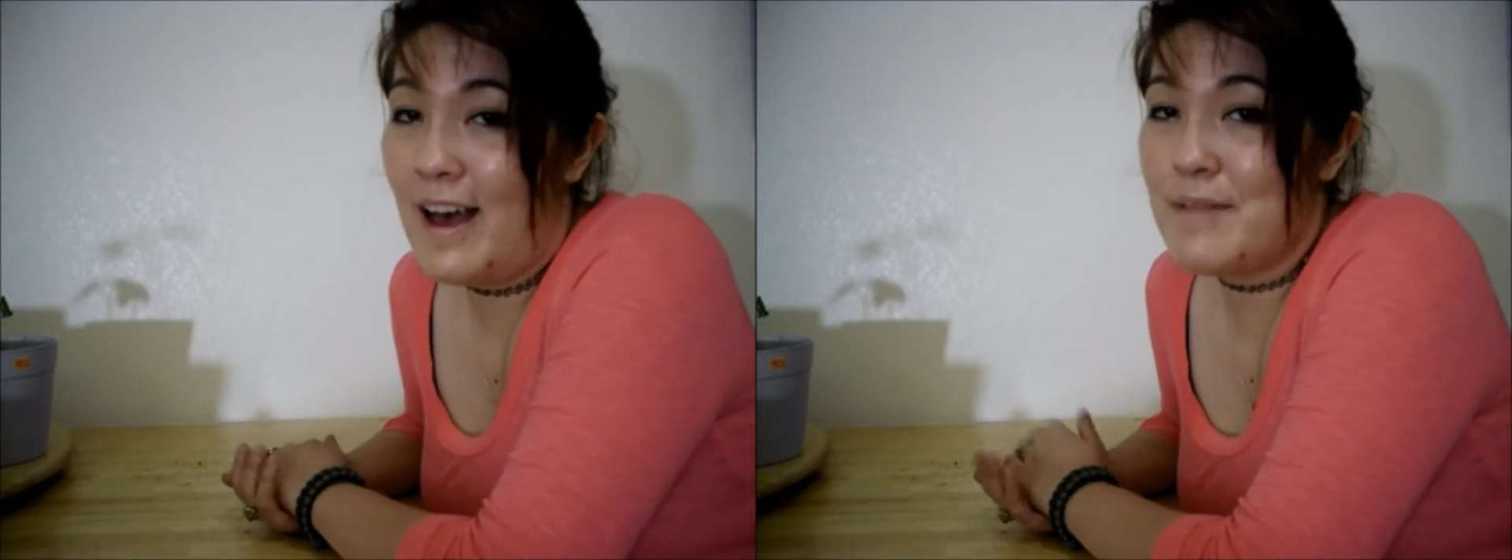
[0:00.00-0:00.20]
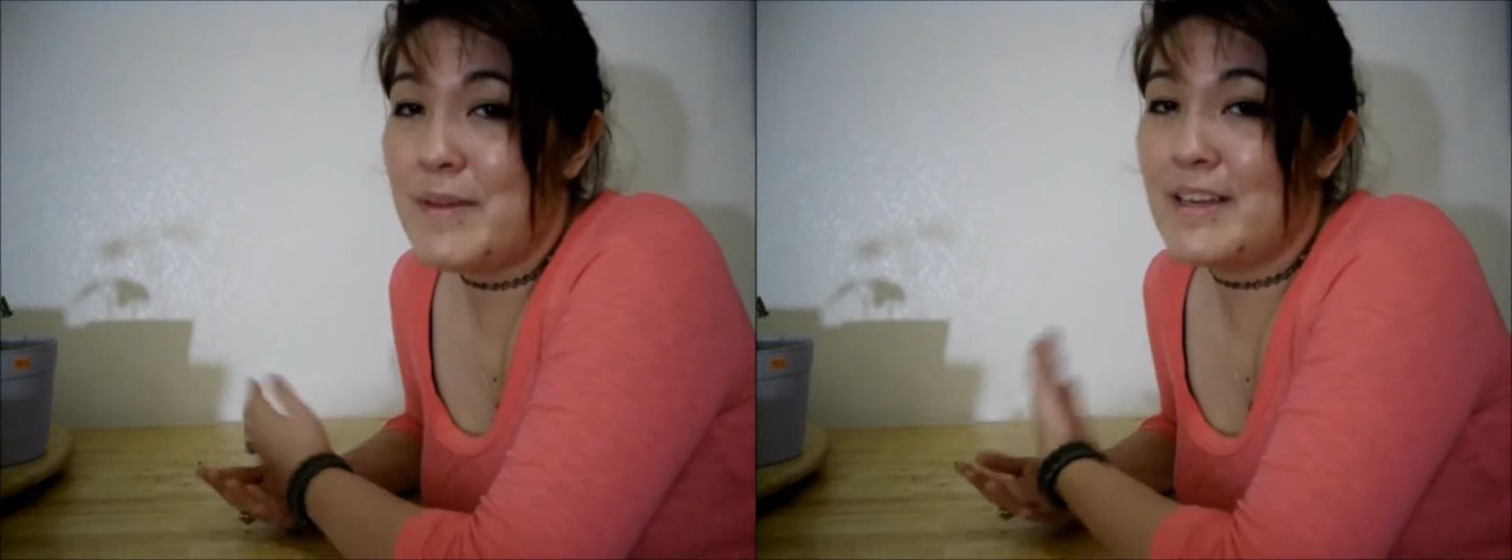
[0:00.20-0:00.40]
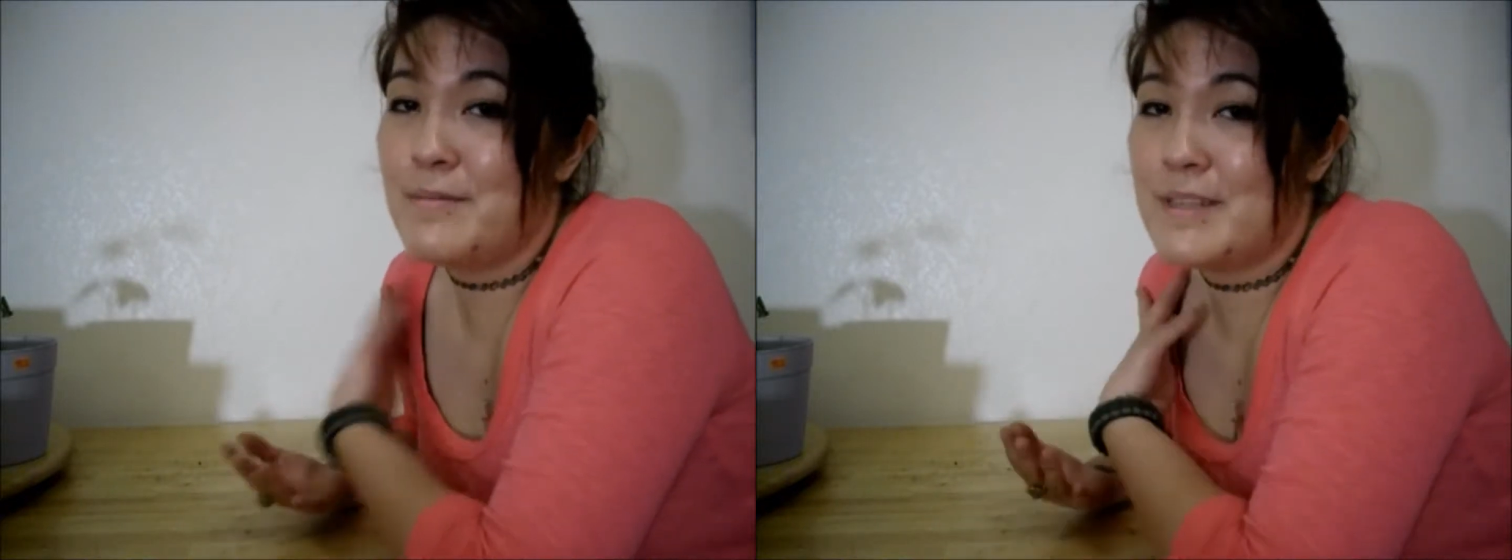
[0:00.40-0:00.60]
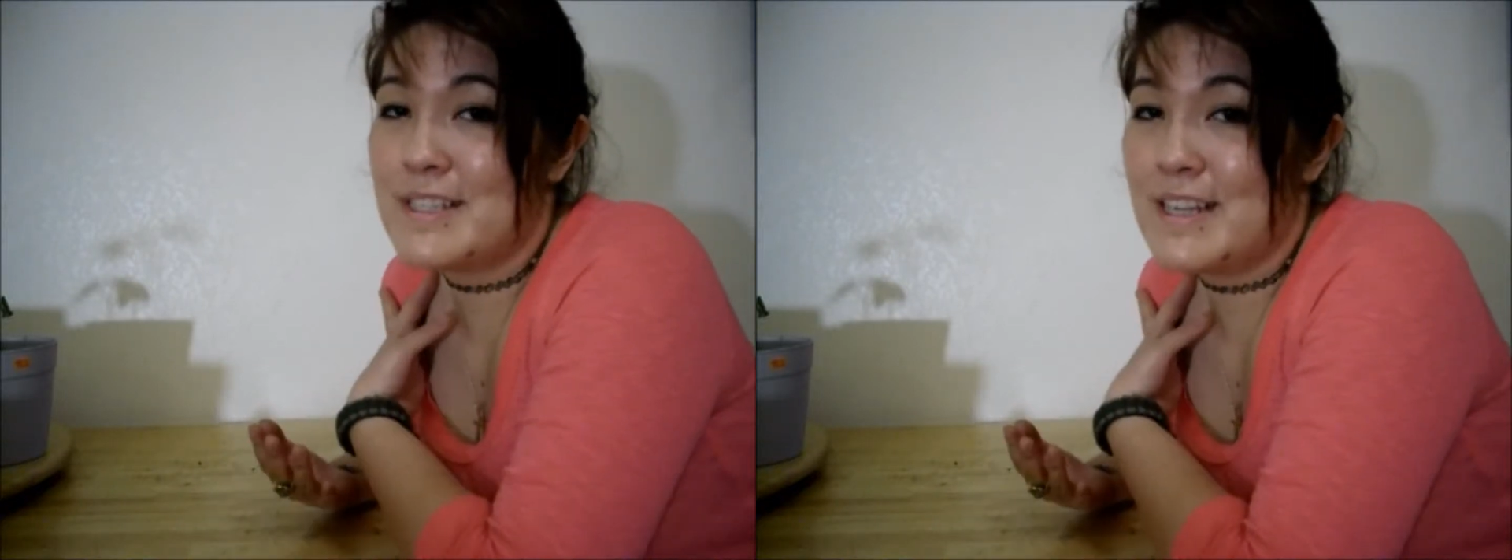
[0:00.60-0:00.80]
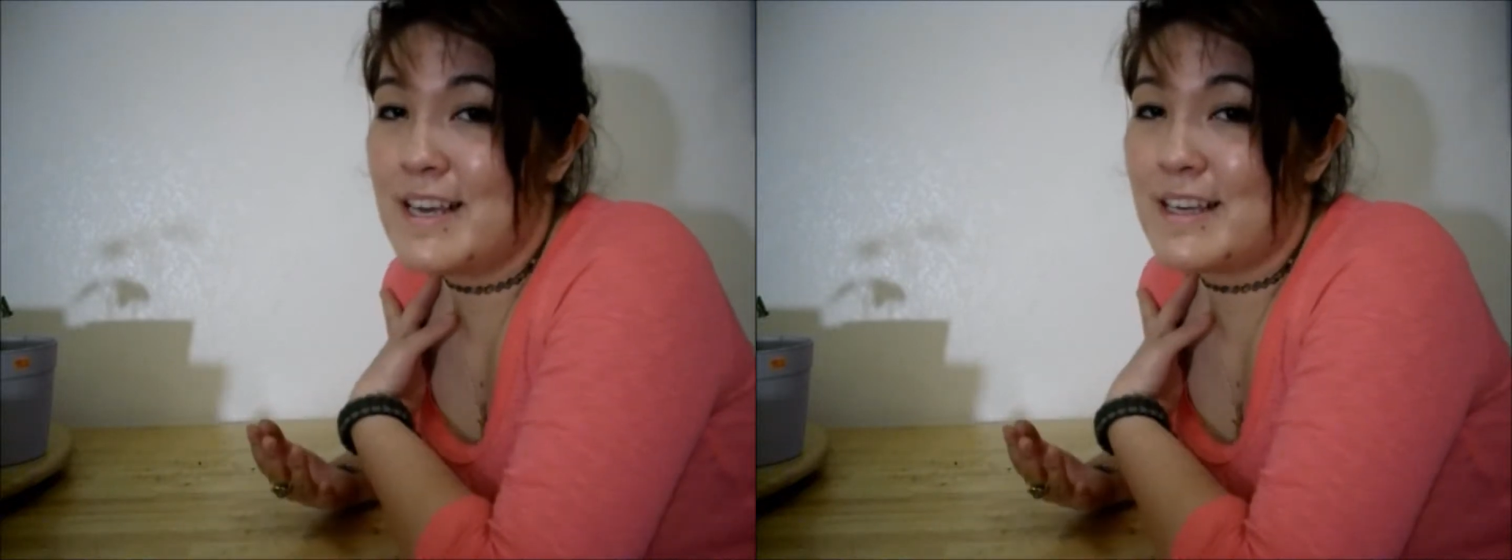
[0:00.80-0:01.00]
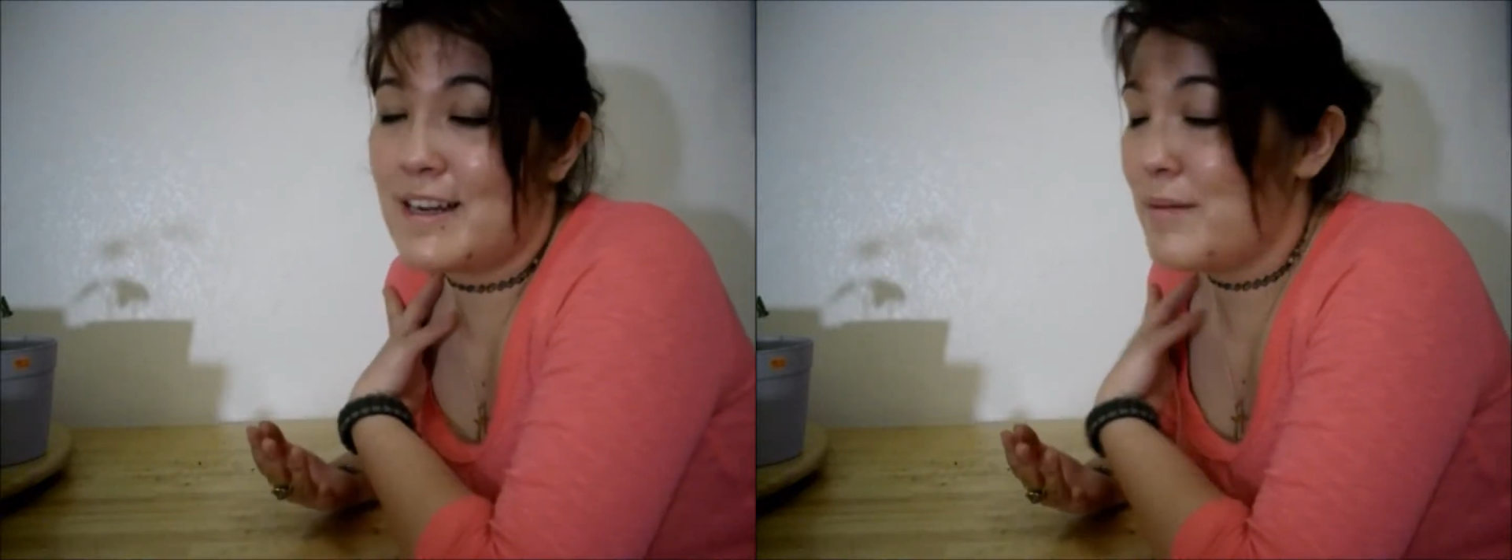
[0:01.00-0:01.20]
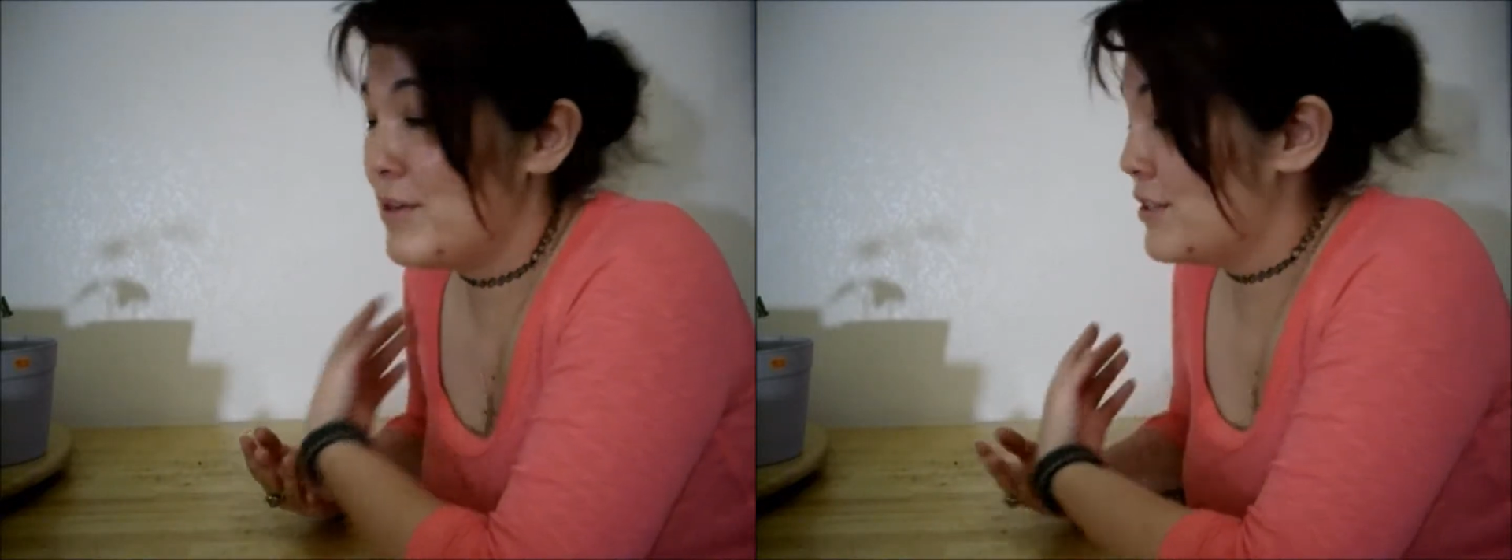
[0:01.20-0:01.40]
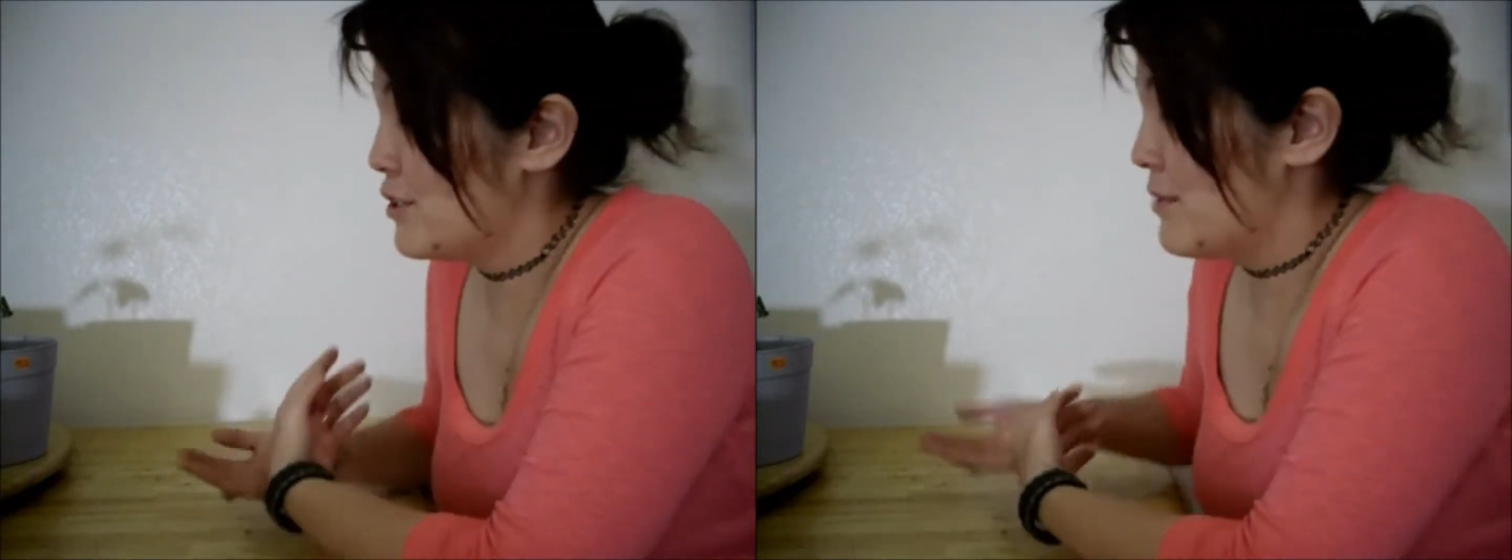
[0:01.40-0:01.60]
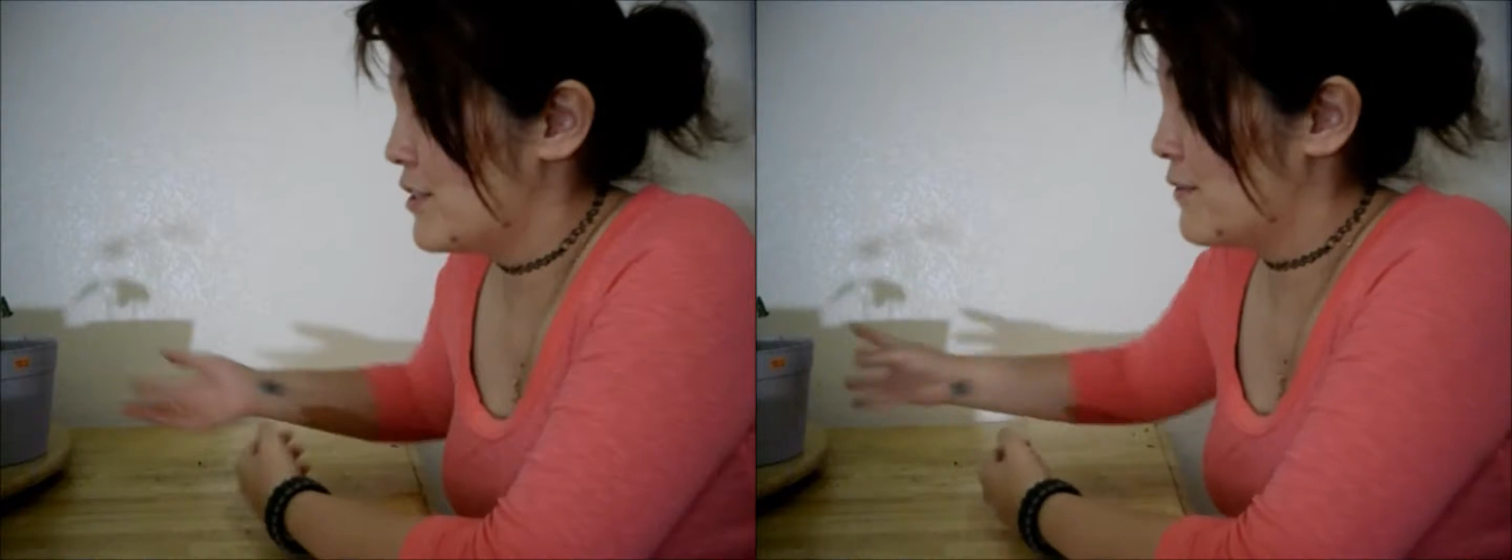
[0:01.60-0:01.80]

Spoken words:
I made a mistake and I put too